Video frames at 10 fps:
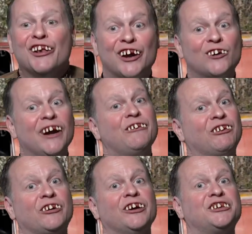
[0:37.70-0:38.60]
They're great for
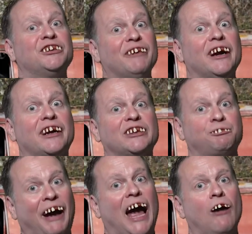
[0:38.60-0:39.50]
cruising America's
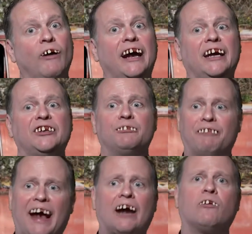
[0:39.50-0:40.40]
byways and
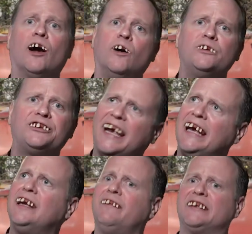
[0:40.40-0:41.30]
back roads,
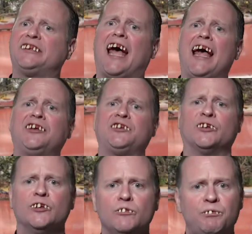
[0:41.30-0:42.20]
taking in the sights, or
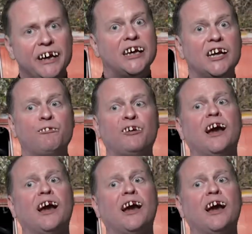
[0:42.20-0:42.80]
picking up